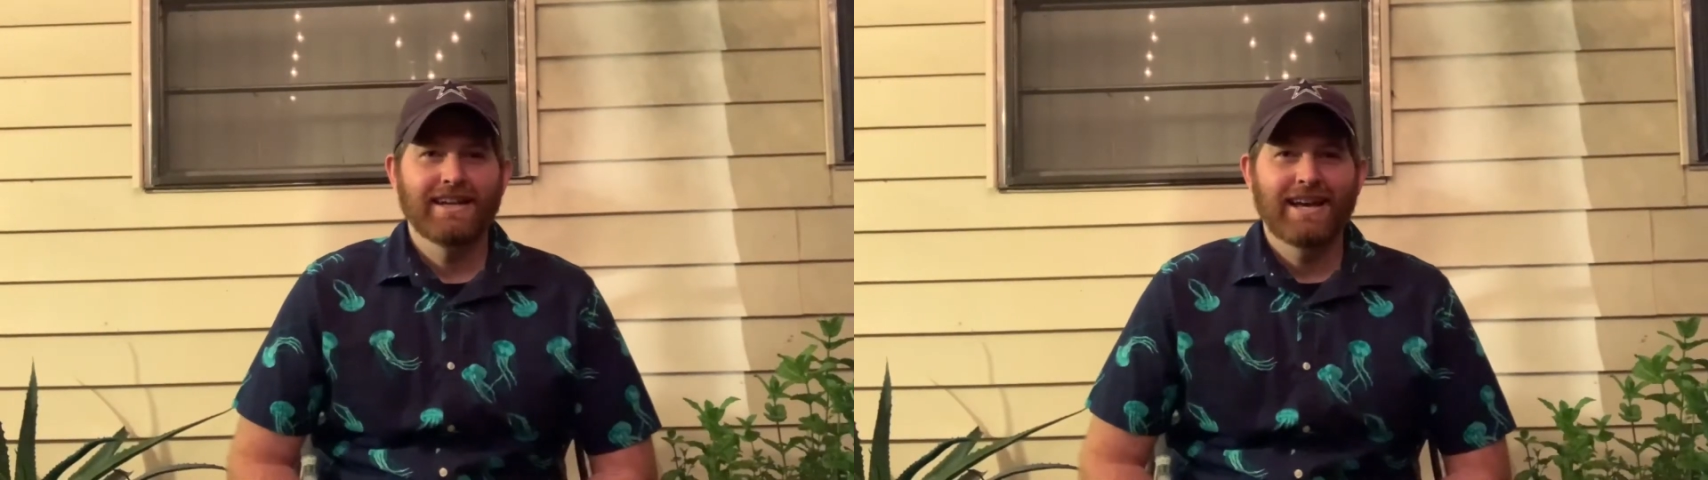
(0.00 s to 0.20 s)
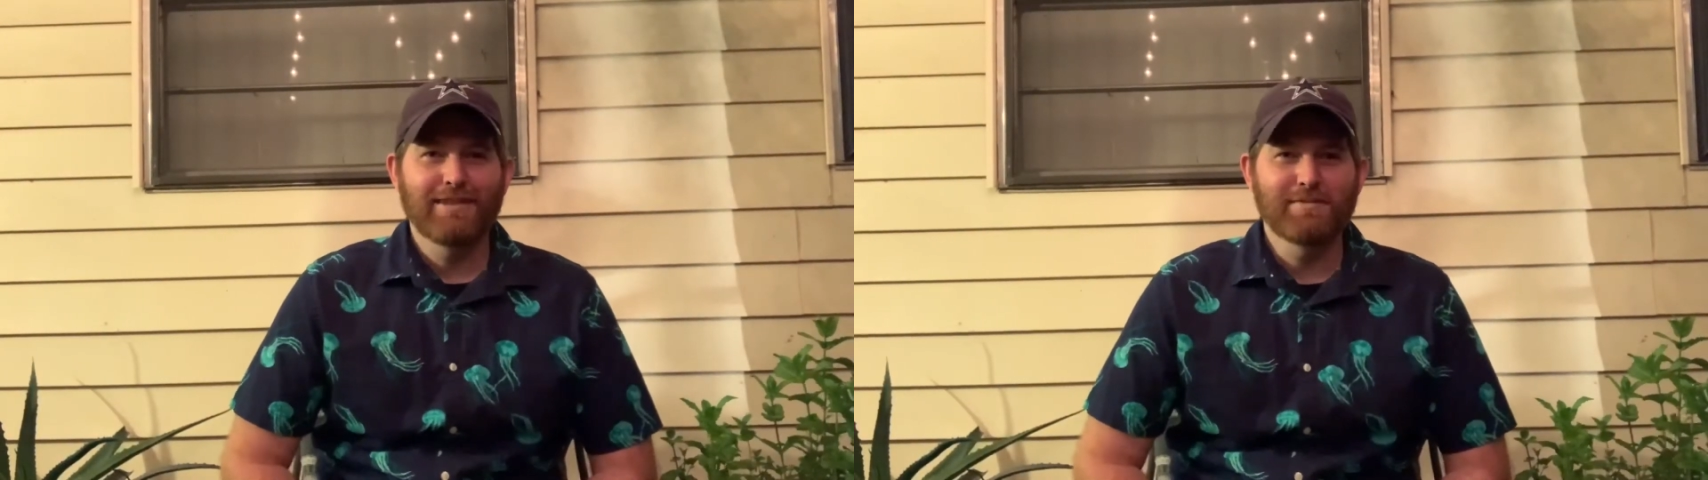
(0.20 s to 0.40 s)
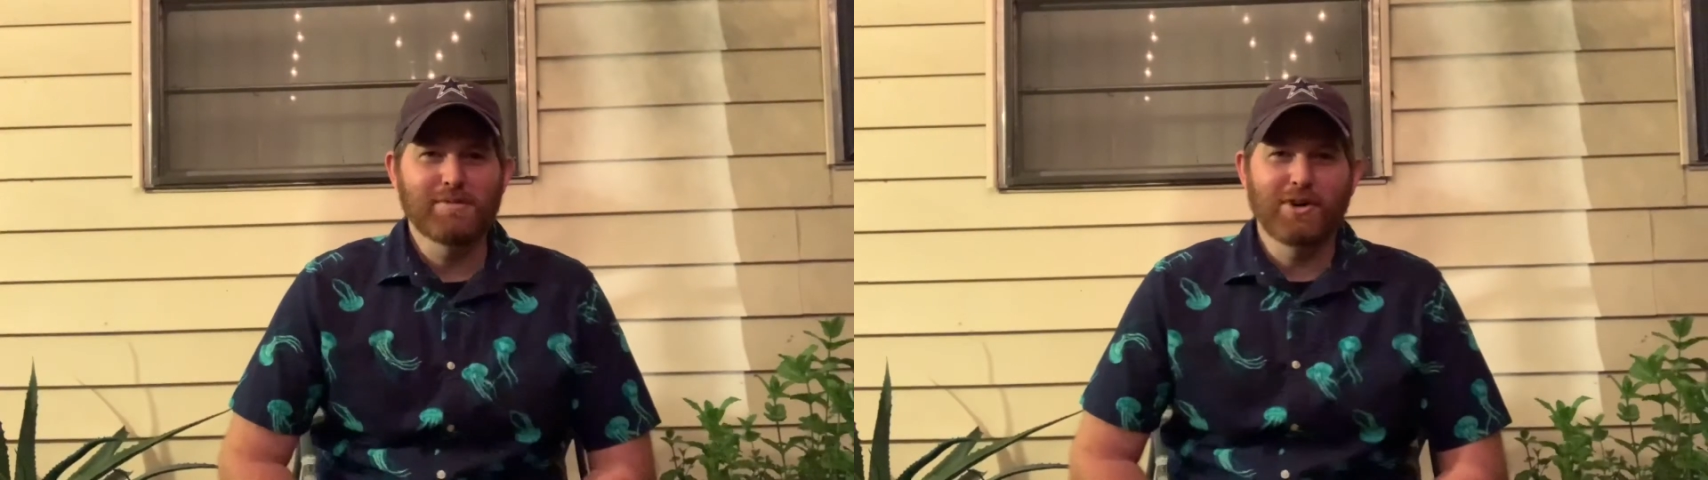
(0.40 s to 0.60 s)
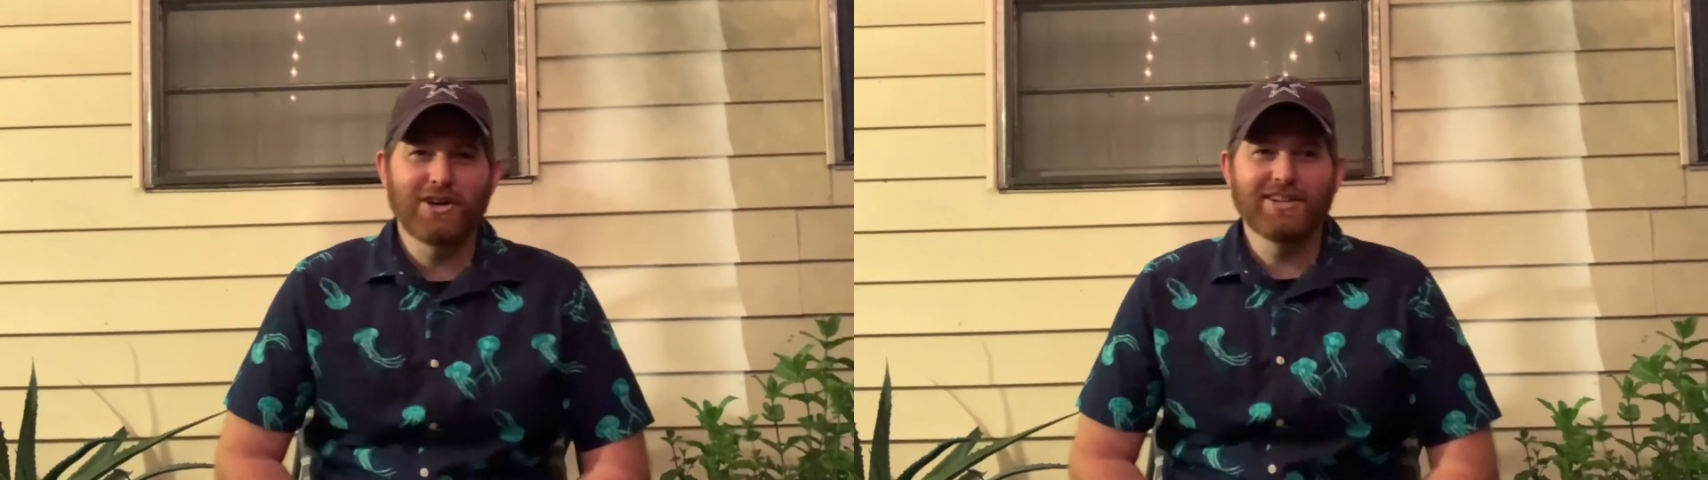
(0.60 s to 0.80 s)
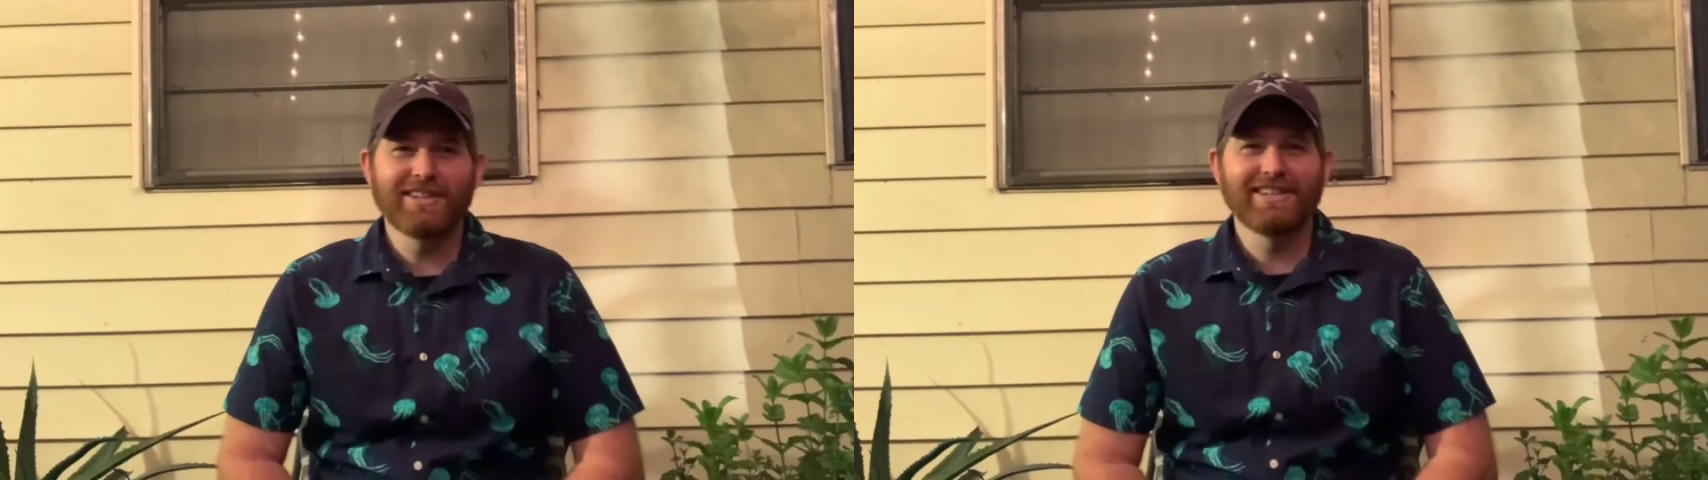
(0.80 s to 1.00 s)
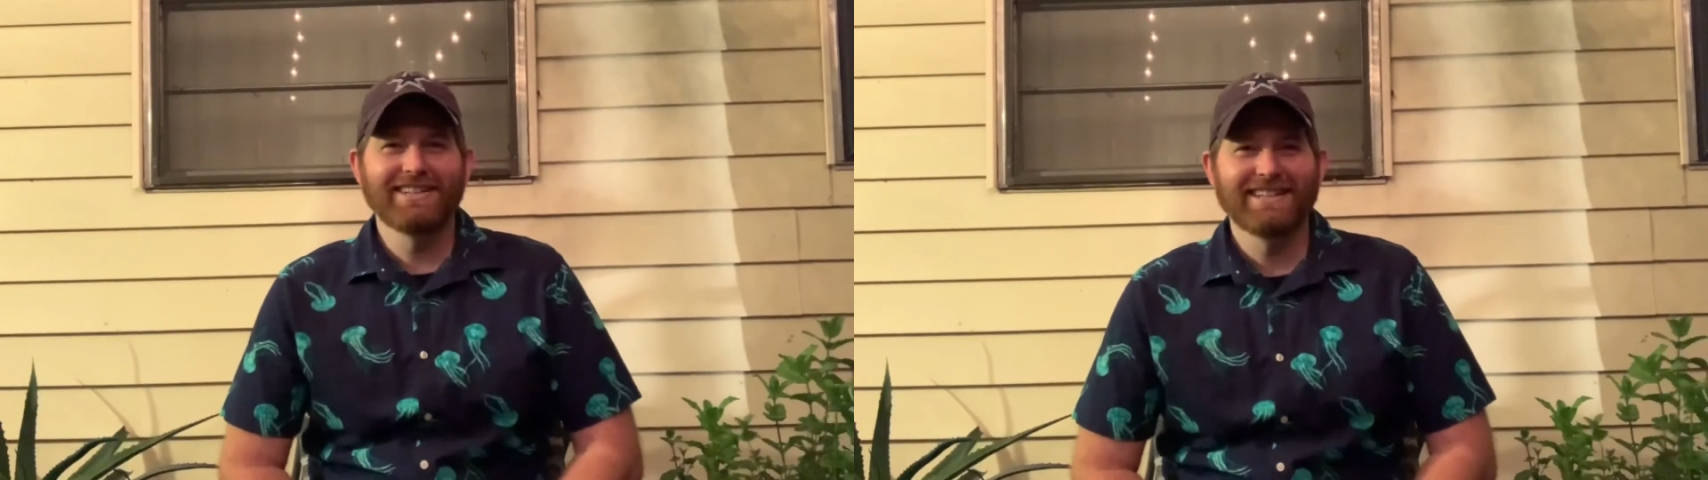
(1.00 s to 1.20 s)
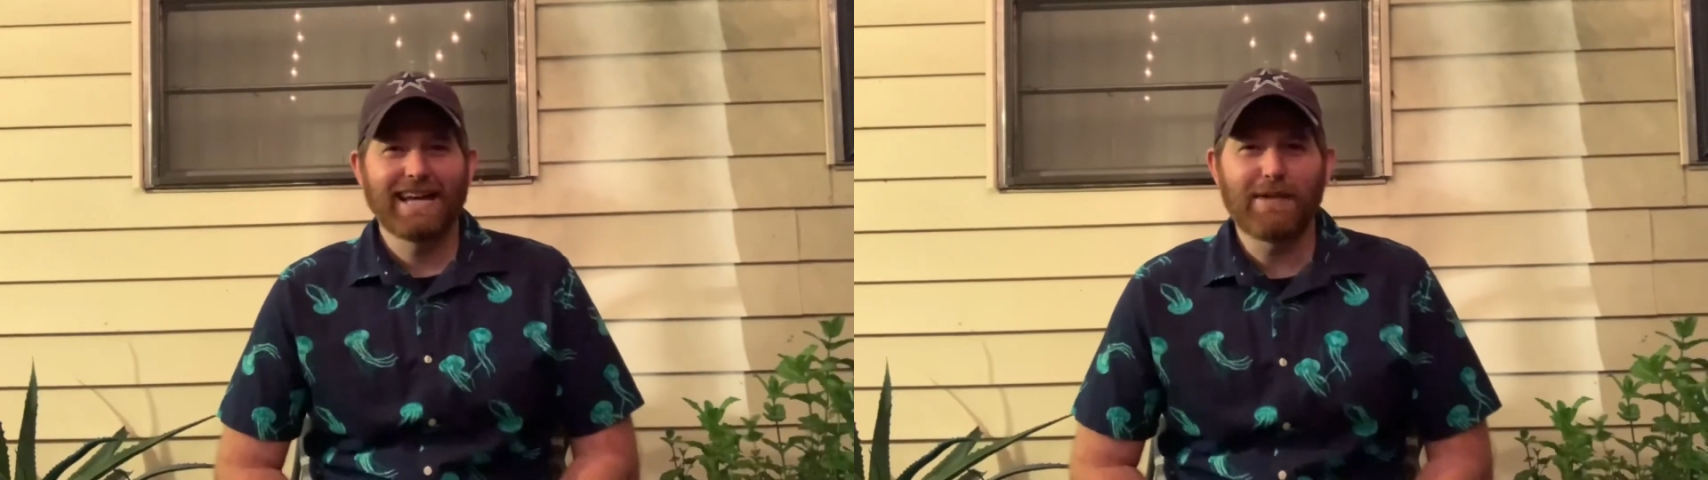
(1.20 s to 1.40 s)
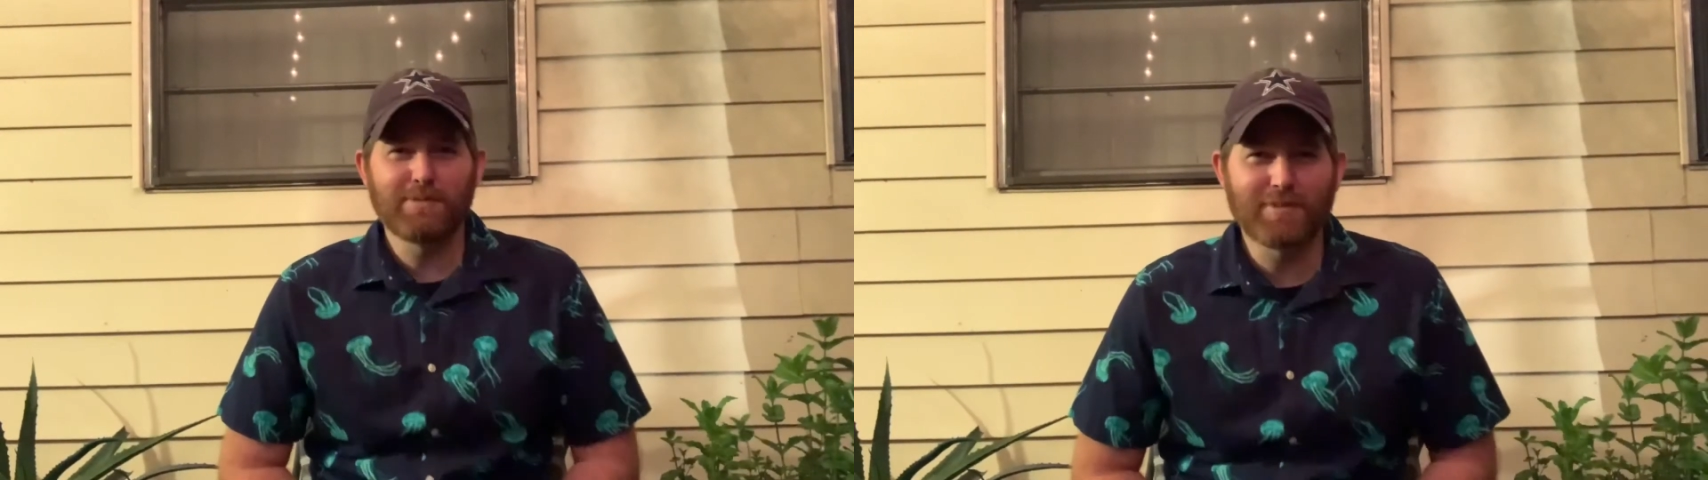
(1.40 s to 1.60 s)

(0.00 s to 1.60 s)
Hey, Memaw. Happy